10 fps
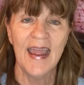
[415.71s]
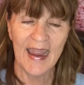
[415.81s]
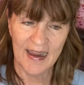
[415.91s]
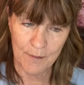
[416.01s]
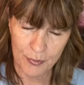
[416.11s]

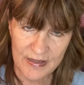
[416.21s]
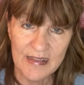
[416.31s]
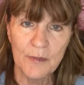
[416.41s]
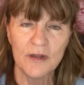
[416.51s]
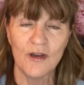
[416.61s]
and bring
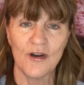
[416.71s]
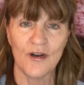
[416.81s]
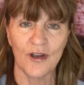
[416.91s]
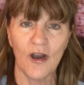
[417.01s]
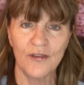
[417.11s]
them
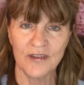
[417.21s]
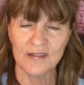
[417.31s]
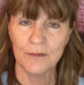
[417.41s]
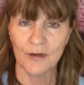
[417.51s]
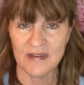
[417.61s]
along on
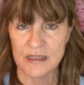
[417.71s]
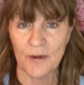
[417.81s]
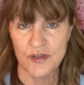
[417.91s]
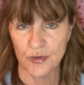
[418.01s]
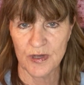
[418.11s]
this Lemongrass
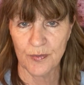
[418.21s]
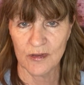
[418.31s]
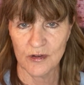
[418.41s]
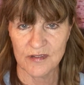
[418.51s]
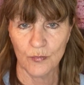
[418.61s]
Spa journey with
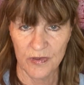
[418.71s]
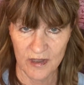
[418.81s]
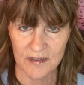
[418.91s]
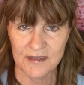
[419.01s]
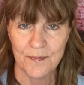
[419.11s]

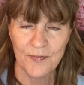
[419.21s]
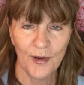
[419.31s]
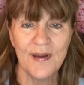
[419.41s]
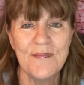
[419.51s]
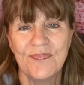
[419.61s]
us.
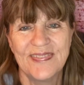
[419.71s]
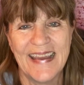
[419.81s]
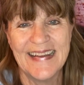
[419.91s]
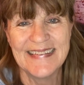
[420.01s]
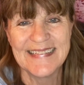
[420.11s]
All right,
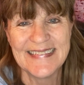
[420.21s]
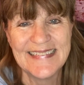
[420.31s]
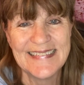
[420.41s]
thanks.